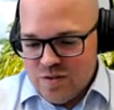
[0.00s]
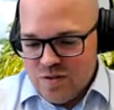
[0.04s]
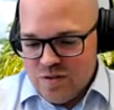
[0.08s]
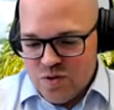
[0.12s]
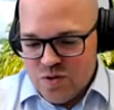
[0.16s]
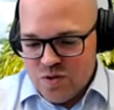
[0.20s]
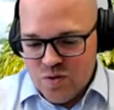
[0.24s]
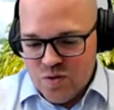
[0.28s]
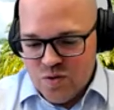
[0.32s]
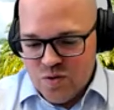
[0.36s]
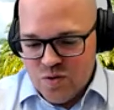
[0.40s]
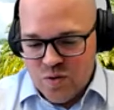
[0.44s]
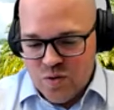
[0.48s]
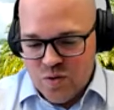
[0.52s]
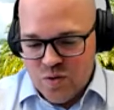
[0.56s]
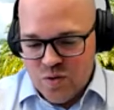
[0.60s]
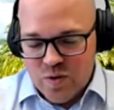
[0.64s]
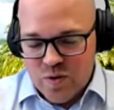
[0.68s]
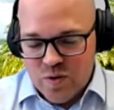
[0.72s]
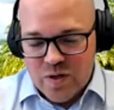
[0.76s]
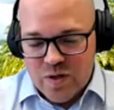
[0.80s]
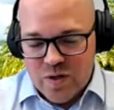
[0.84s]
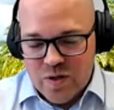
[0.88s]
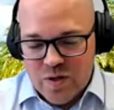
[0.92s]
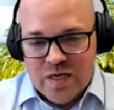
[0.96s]
joining us
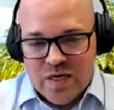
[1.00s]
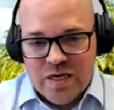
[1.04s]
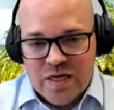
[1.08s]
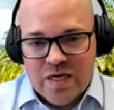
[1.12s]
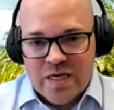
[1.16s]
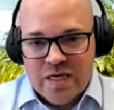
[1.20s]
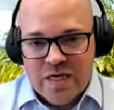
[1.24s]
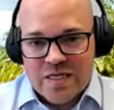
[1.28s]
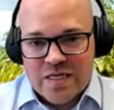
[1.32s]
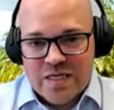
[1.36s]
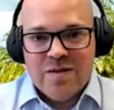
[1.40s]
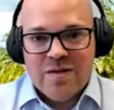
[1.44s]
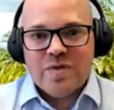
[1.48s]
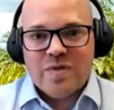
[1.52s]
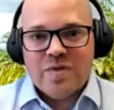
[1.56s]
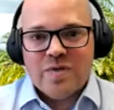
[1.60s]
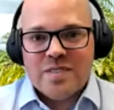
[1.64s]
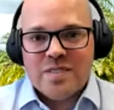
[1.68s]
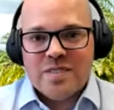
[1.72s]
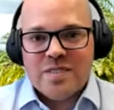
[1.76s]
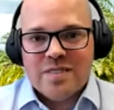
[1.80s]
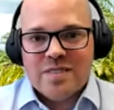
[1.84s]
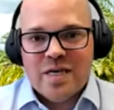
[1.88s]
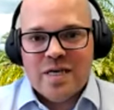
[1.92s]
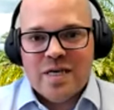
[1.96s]
then, please
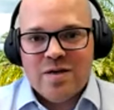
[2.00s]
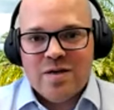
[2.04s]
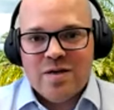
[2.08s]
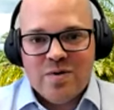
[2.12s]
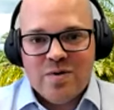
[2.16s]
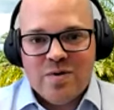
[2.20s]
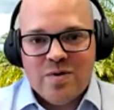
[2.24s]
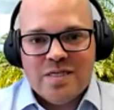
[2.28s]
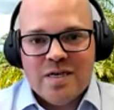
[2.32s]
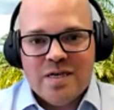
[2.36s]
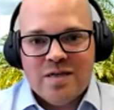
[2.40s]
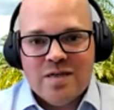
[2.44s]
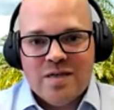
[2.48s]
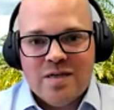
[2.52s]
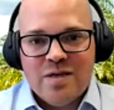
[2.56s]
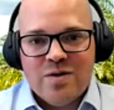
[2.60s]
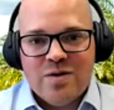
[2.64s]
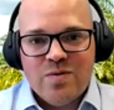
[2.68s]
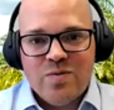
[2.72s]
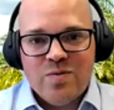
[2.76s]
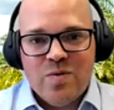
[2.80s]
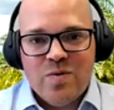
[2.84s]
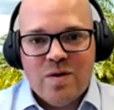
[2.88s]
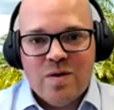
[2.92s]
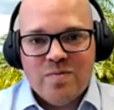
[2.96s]
sign up on the
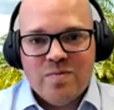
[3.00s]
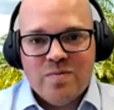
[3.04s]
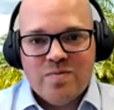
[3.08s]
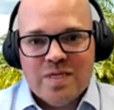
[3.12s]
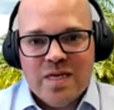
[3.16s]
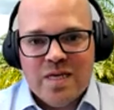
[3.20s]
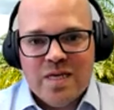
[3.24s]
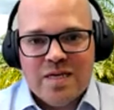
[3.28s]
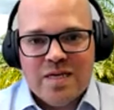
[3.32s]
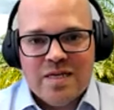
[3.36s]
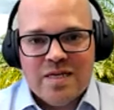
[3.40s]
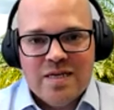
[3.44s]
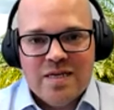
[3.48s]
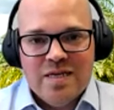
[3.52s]
CTLE website.